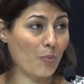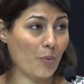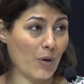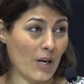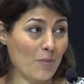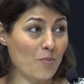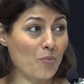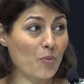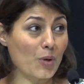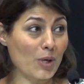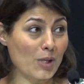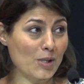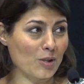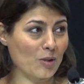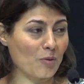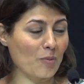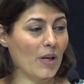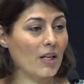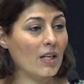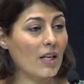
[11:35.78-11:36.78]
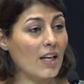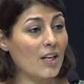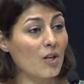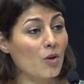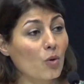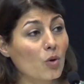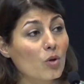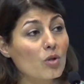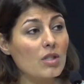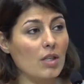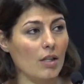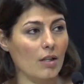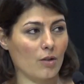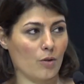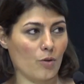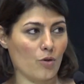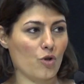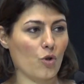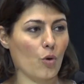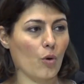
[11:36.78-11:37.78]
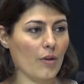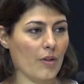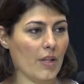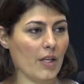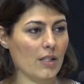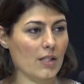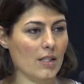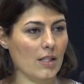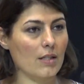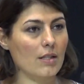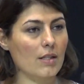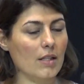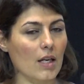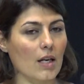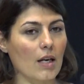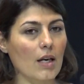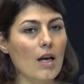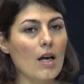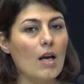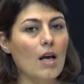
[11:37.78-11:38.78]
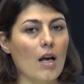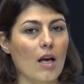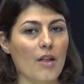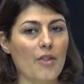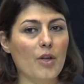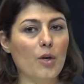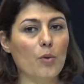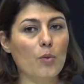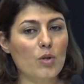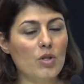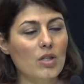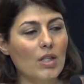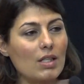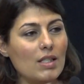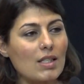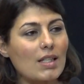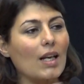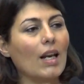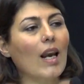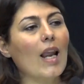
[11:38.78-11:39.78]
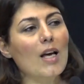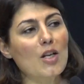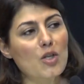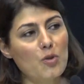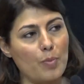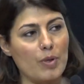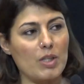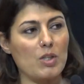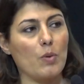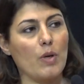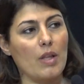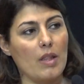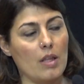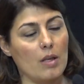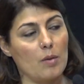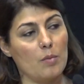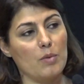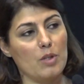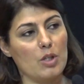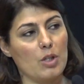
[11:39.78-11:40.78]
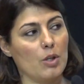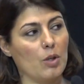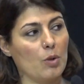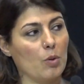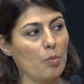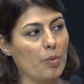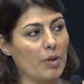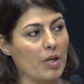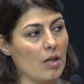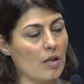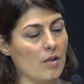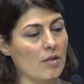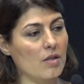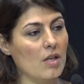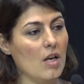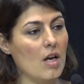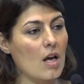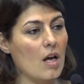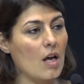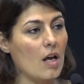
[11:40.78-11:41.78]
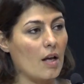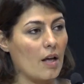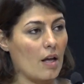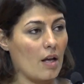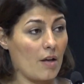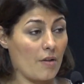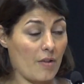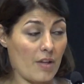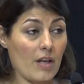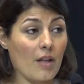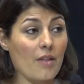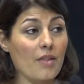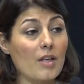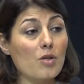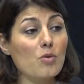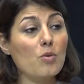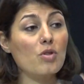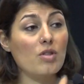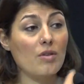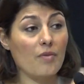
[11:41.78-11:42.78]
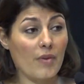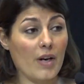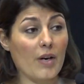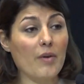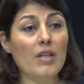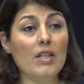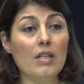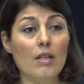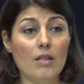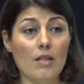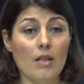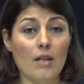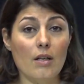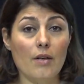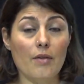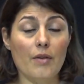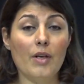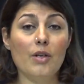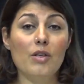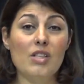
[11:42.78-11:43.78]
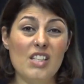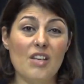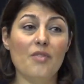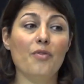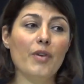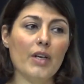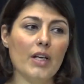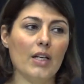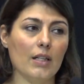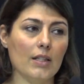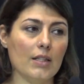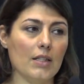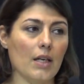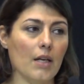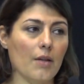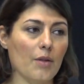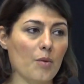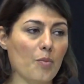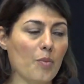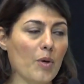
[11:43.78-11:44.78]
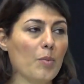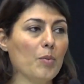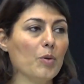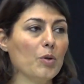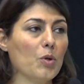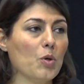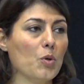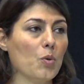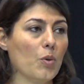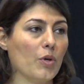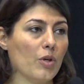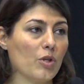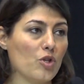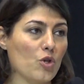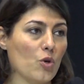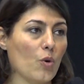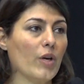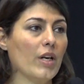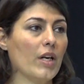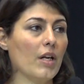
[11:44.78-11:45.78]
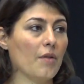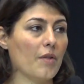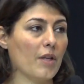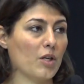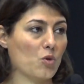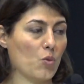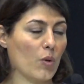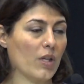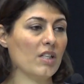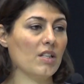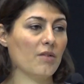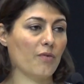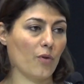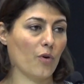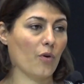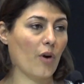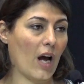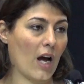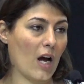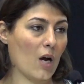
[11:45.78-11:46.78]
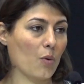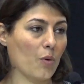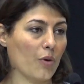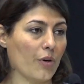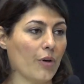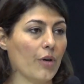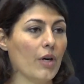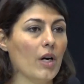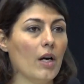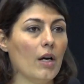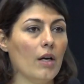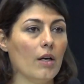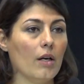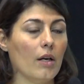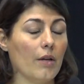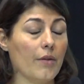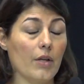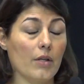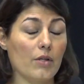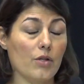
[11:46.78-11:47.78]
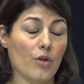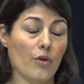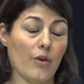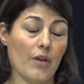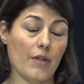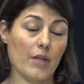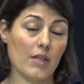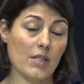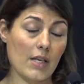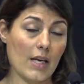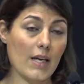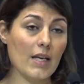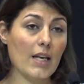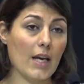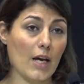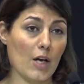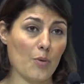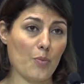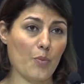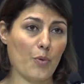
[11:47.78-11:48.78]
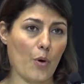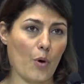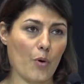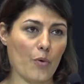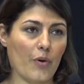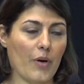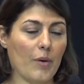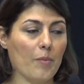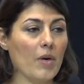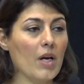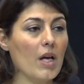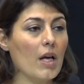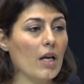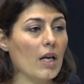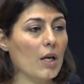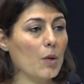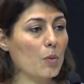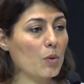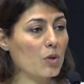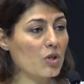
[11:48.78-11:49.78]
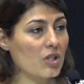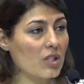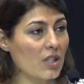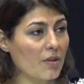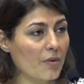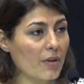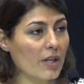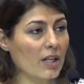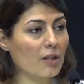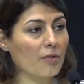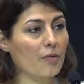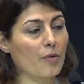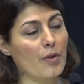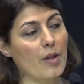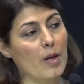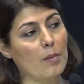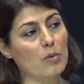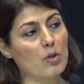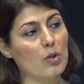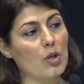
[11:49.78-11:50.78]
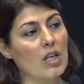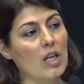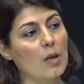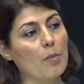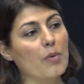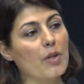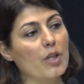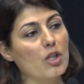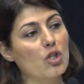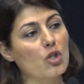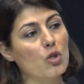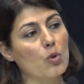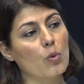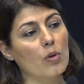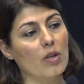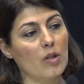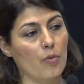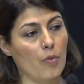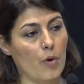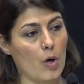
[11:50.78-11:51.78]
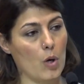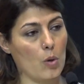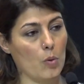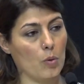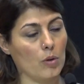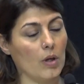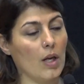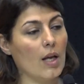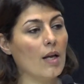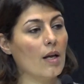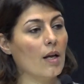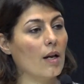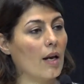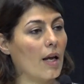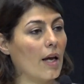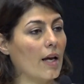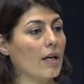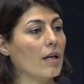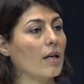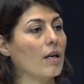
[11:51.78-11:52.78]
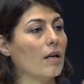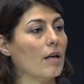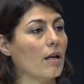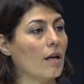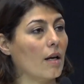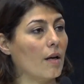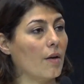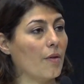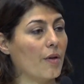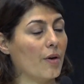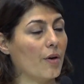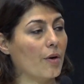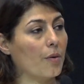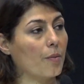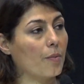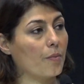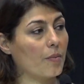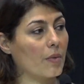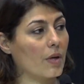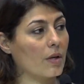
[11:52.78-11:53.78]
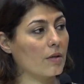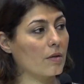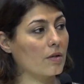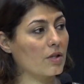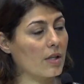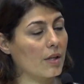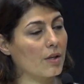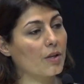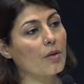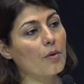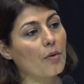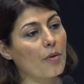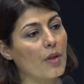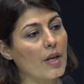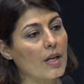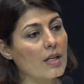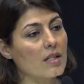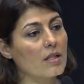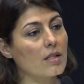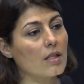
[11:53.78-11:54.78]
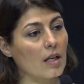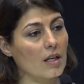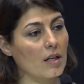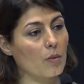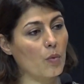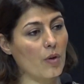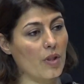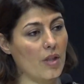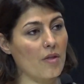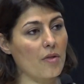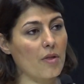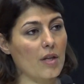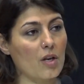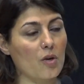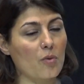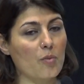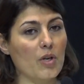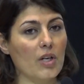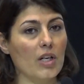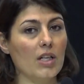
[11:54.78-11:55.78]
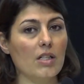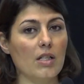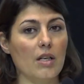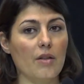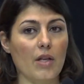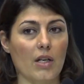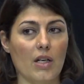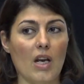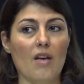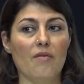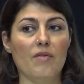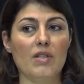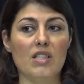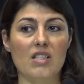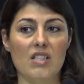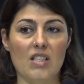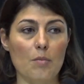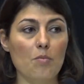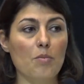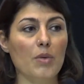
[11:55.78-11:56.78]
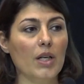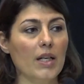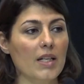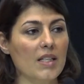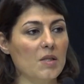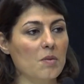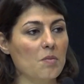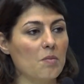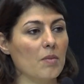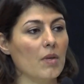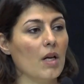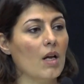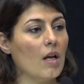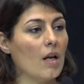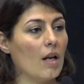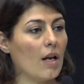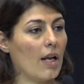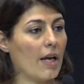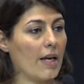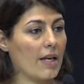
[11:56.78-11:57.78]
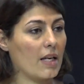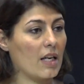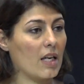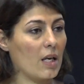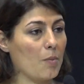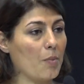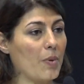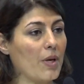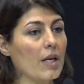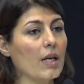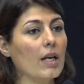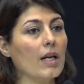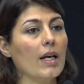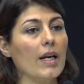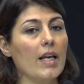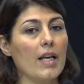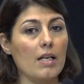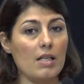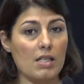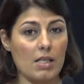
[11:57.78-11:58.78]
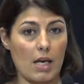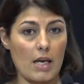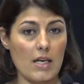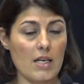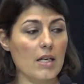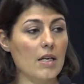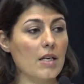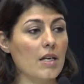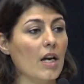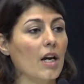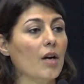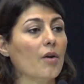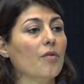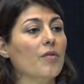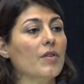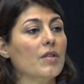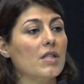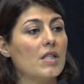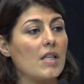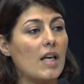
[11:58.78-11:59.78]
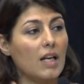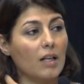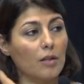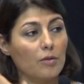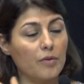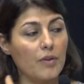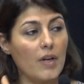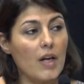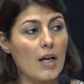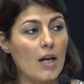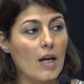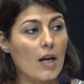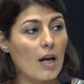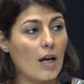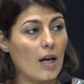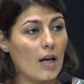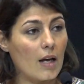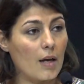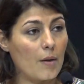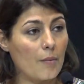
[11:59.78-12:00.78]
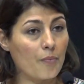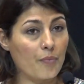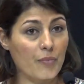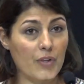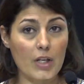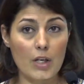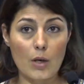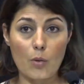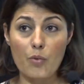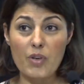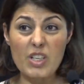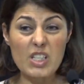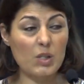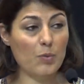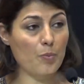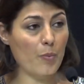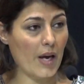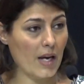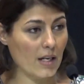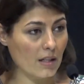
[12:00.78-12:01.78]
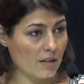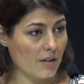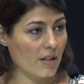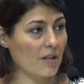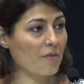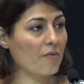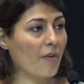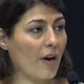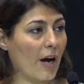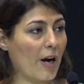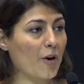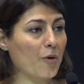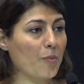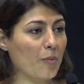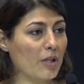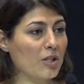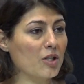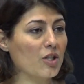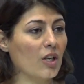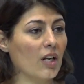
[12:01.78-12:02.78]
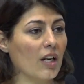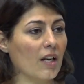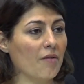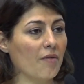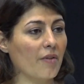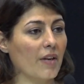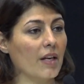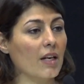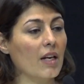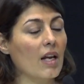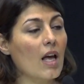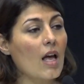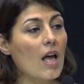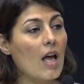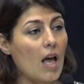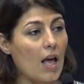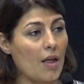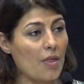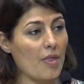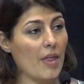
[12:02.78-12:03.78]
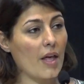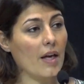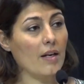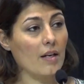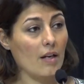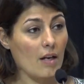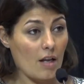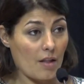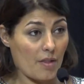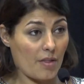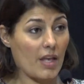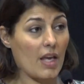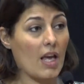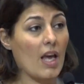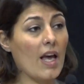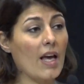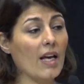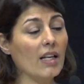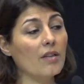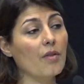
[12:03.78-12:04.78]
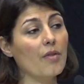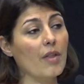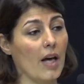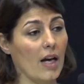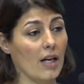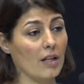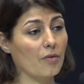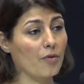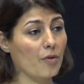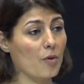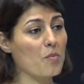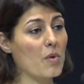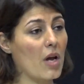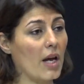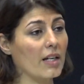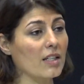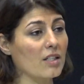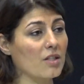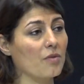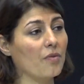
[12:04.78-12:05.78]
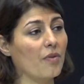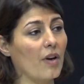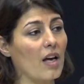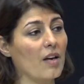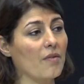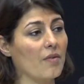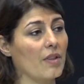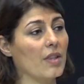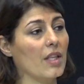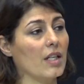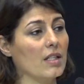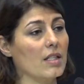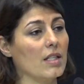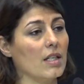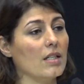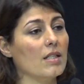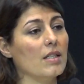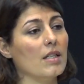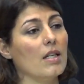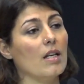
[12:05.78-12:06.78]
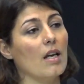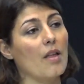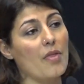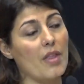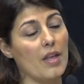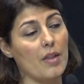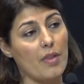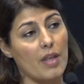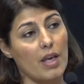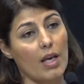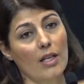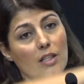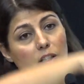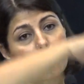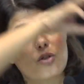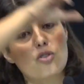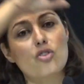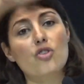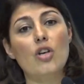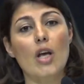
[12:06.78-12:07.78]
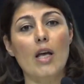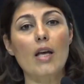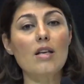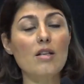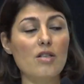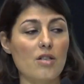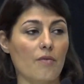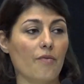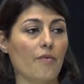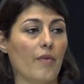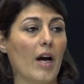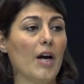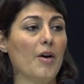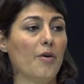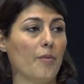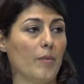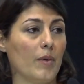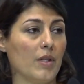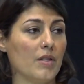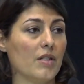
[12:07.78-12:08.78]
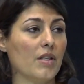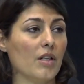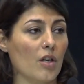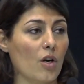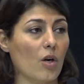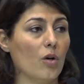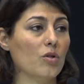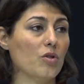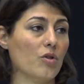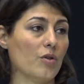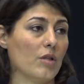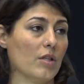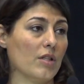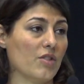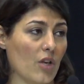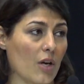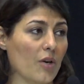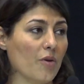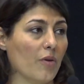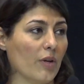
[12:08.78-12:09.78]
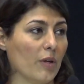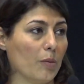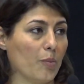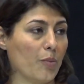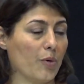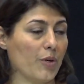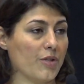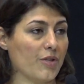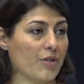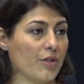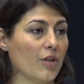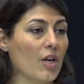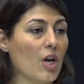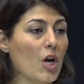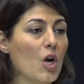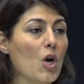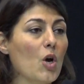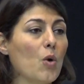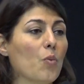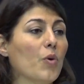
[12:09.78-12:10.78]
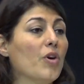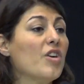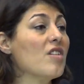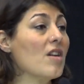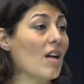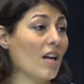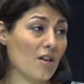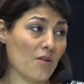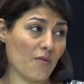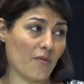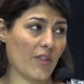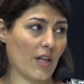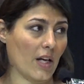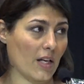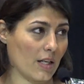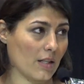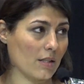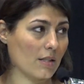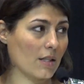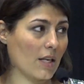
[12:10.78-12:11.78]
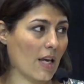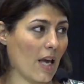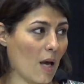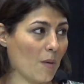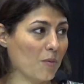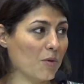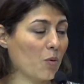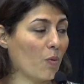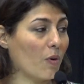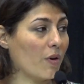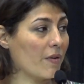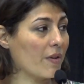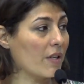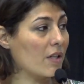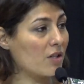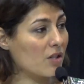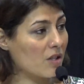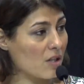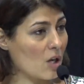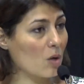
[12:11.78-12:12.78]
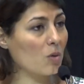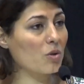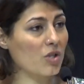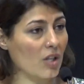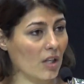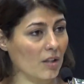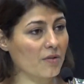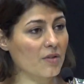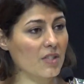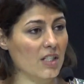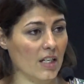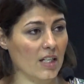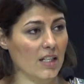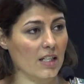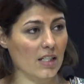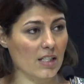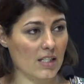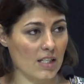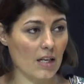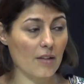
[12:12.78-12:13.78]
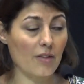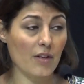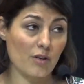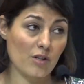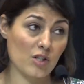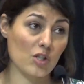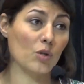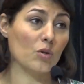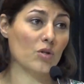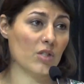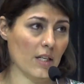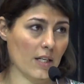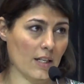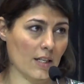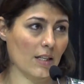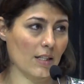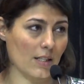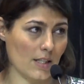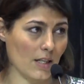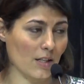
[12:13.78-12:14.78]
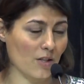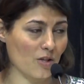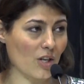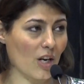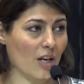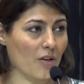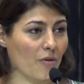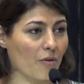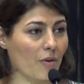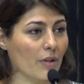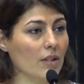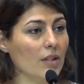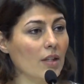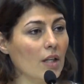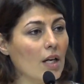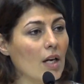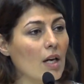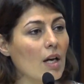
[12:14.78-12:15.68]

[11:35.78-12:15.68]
imprisonment in order to join the TC. And there was this clash between them two, because, and this was their difficulty in the people who were joining the 24-hour, the daycare program. It was difficult for them to keep the dual role. Like, there are certain things done within the community that have a symbolism, like keeping clean, taking care of the self, respect environment you live in. And then they had that from 9 to 5 in the TC, and then they had to change environments and go to the general prison where none of that is kept, where there is no self-dignity and there is no dignity in general,